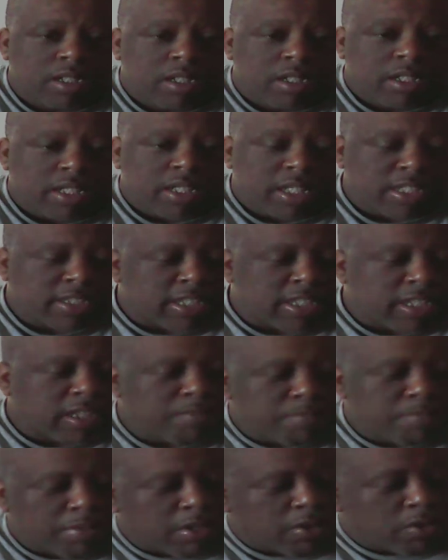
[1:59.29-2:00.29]
and think
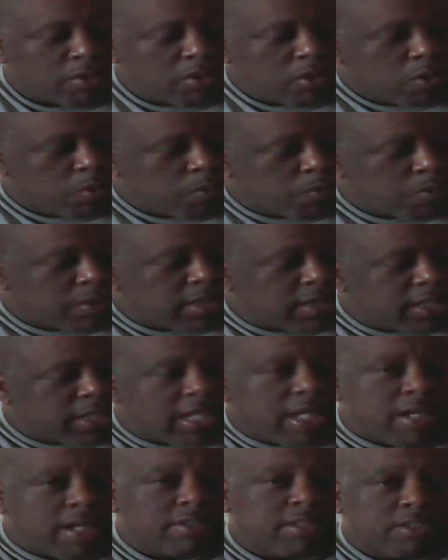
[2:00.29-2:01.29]
about
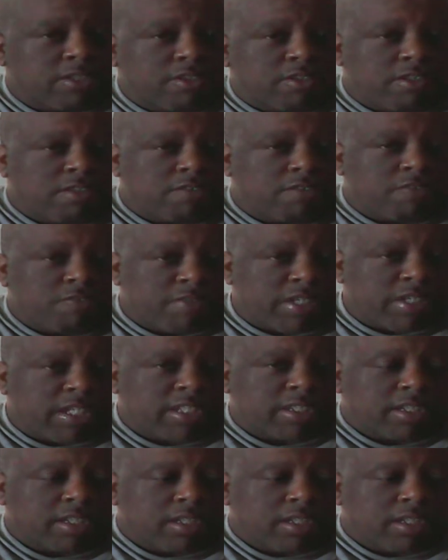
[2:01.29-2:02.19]
how is it going to affect